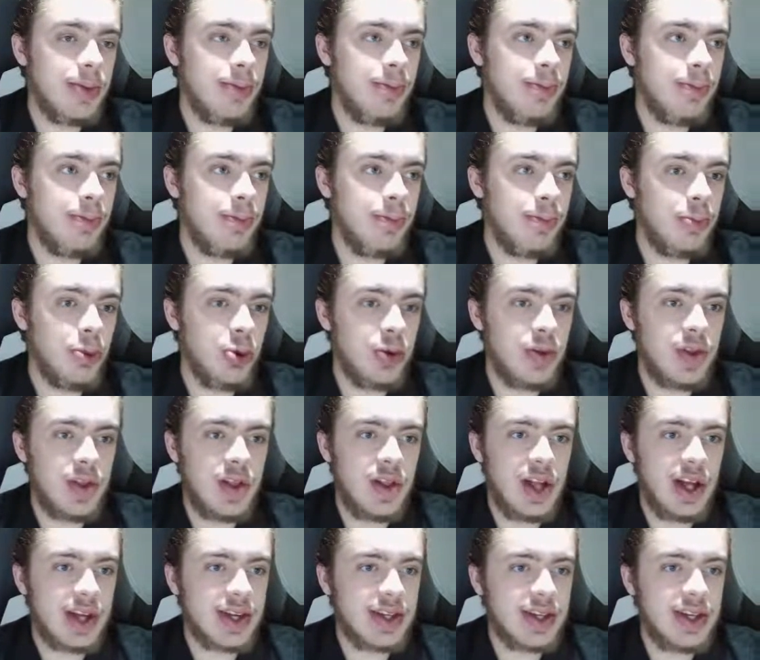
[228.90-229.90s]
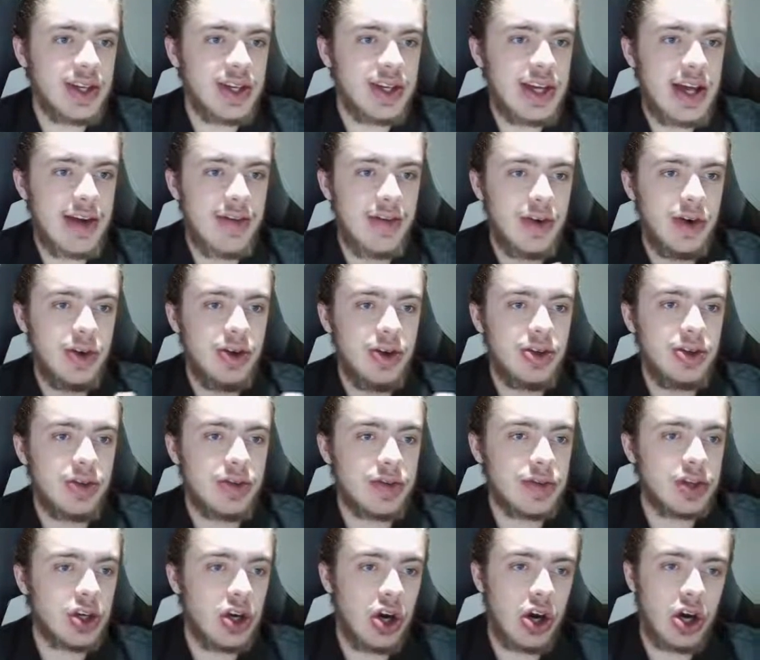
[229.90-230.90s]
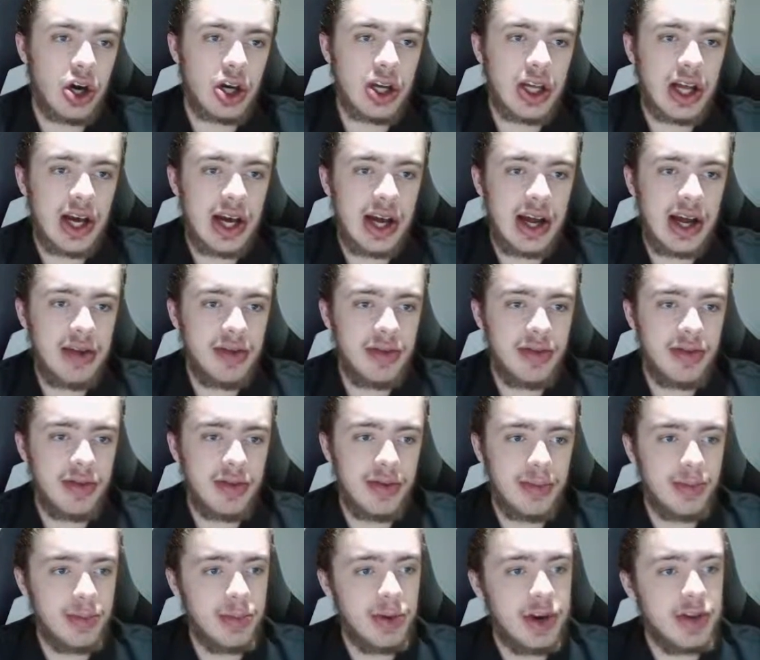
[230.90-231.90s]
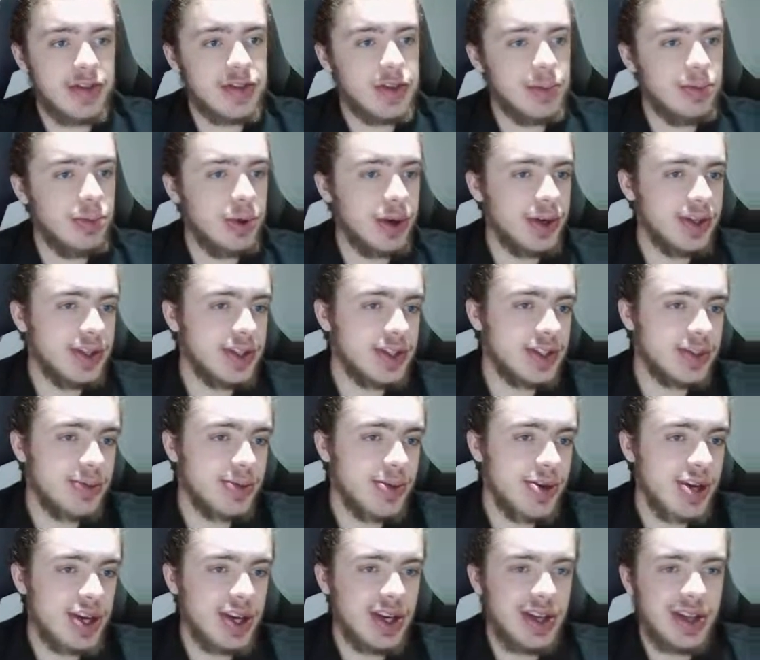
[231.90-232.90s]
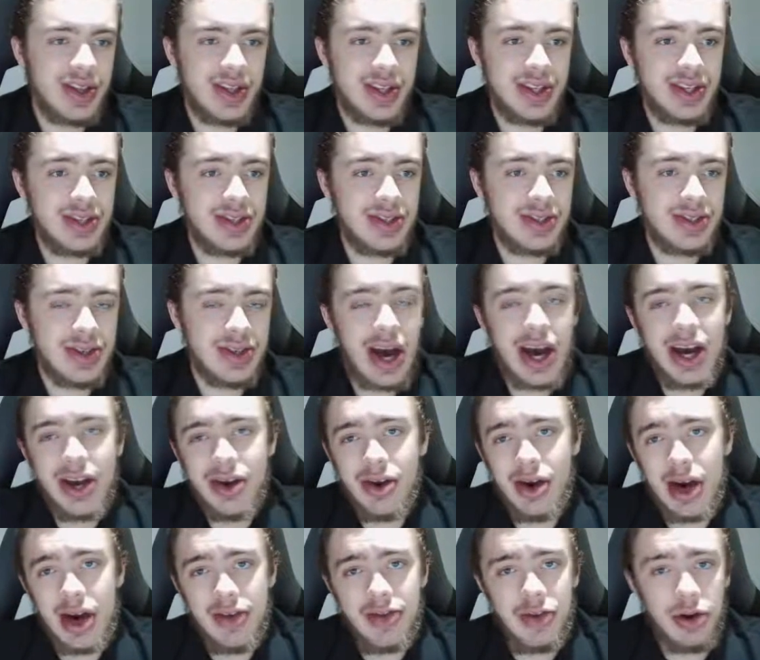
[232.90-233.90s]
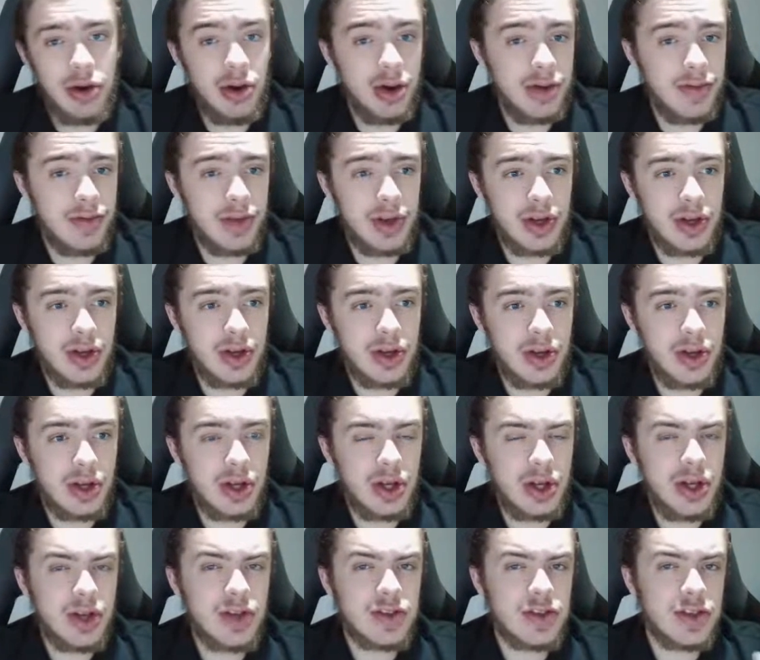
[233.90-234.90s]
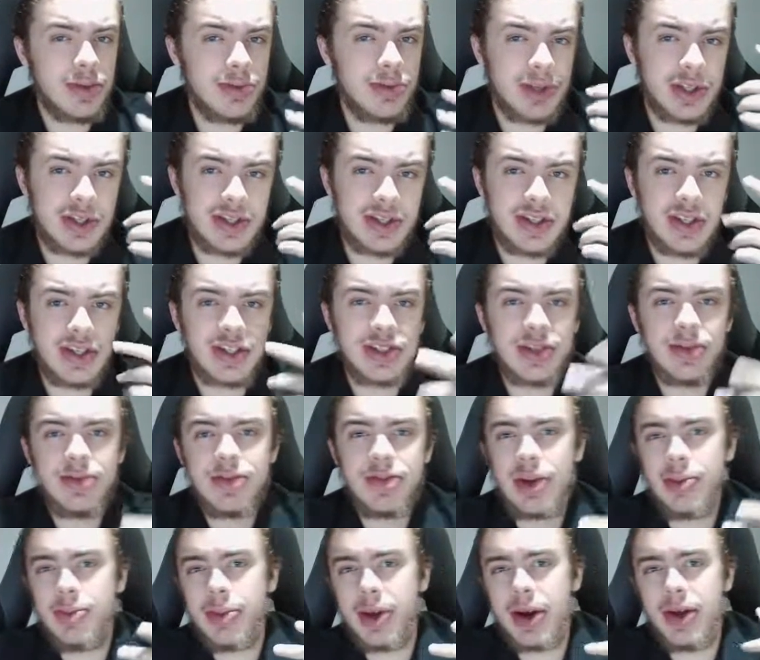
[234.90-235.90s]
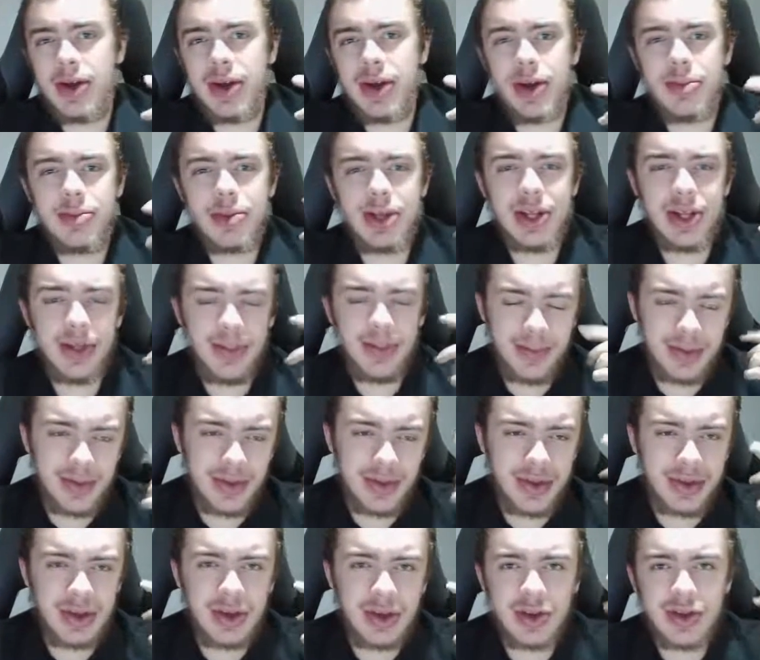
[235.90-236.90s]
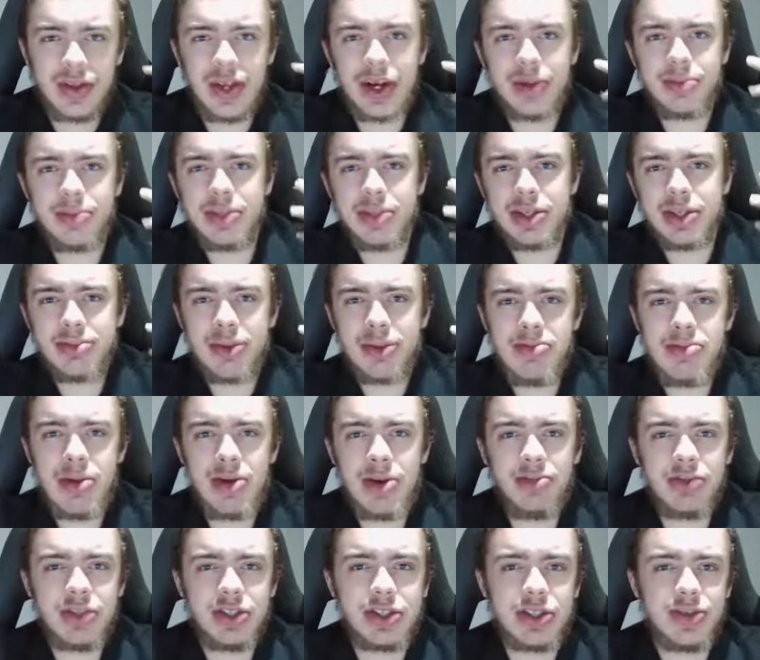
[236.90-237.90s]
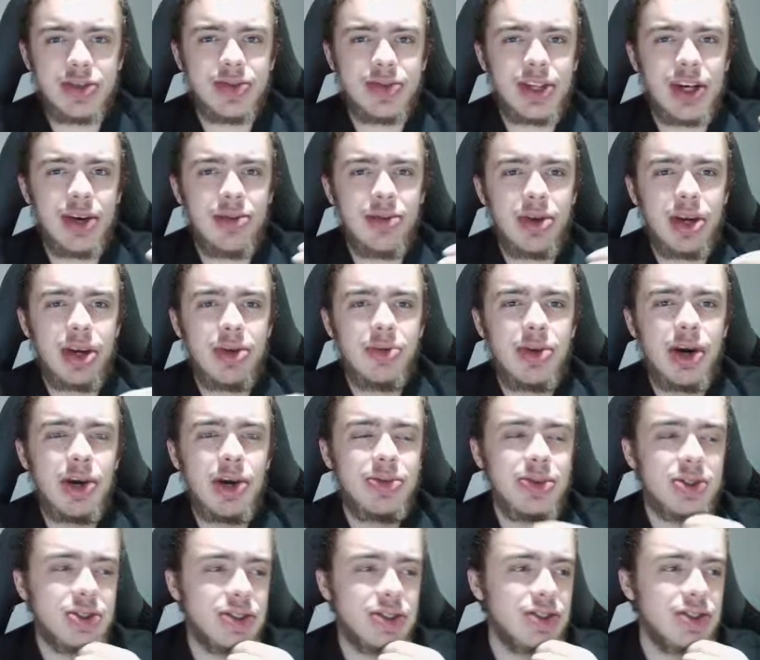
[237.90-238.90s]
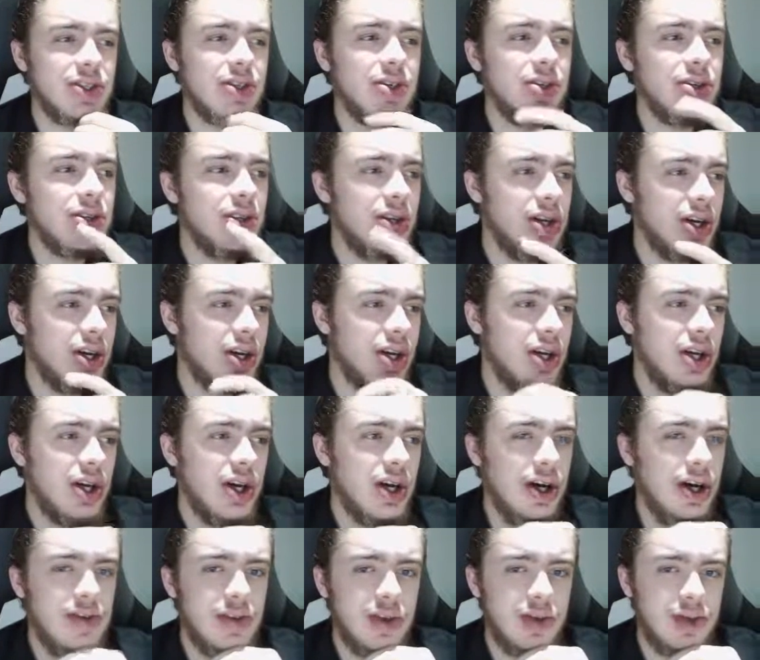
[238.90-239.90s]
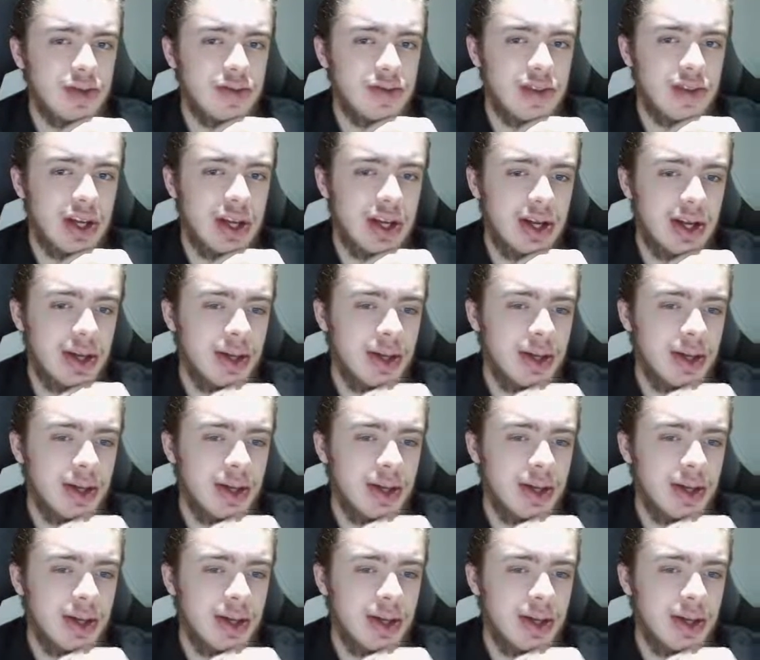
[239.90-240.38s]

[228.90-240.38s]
more than likely never heard of Car Live, but after participating in this, I've heard of it. If somebody says something about it, I'll be like, that'll be in my memory sometime, and I might be able to say, oh yeah, I've heard of that.